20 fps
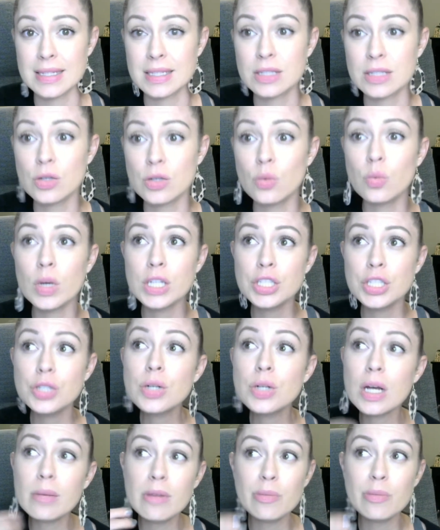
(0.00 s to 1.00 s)
So once you
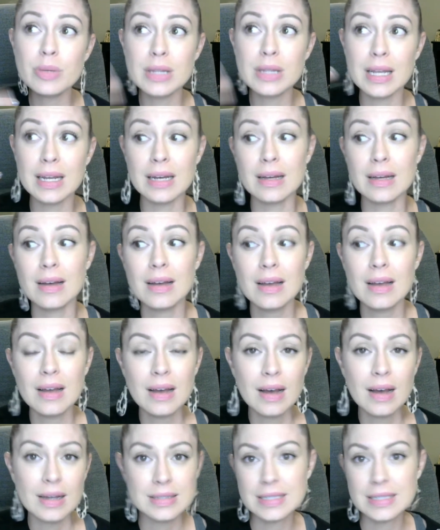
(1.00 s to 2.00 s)
come up with like a
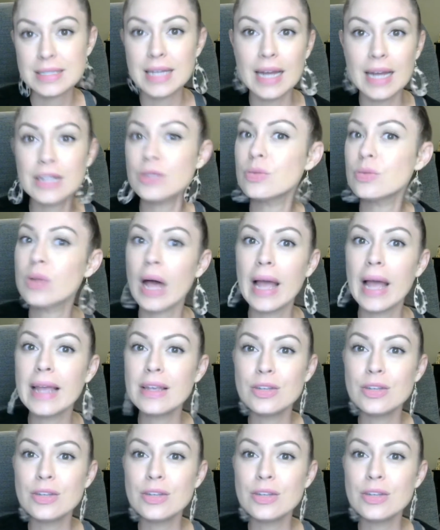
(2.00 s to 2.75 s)
design you like,